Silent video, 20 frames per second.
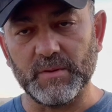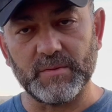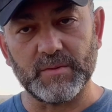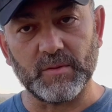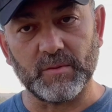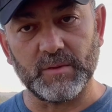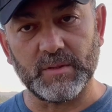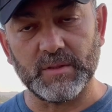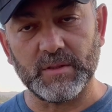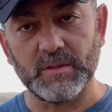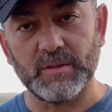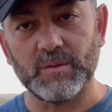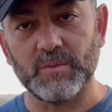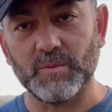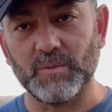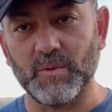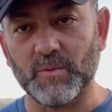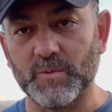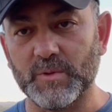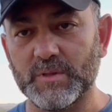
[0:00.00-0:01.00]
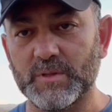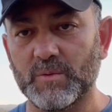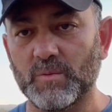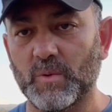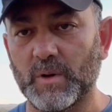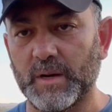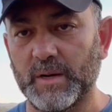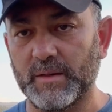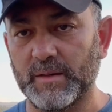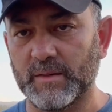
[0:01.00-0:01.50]
So this is the reason
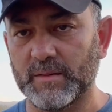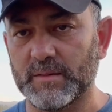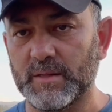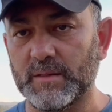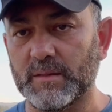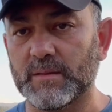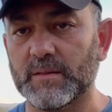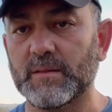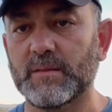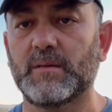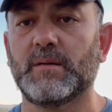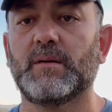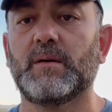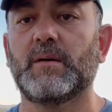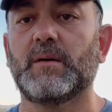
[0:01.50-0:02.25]
why it exists.